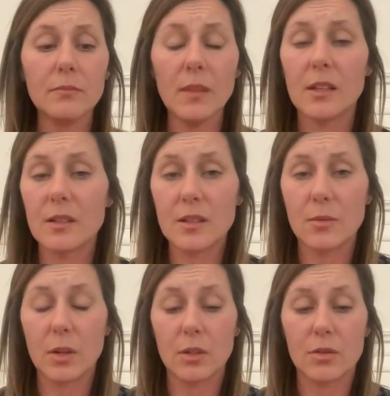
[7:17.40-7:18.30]
This is
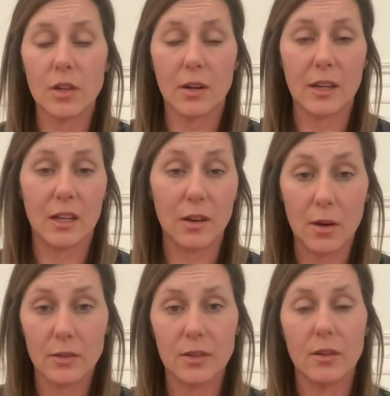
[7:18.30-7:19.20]
when you start getting
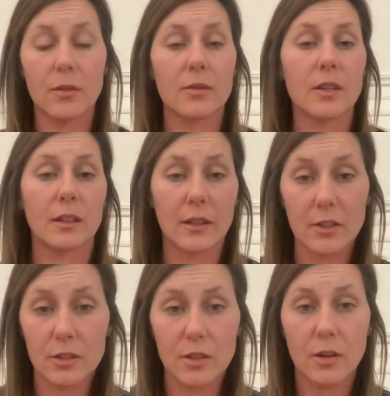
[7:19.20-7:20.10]
gallstones and
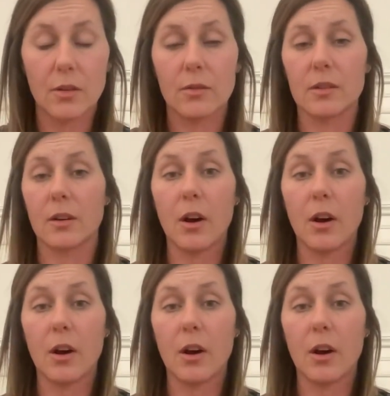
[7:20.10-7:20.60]
liver stones and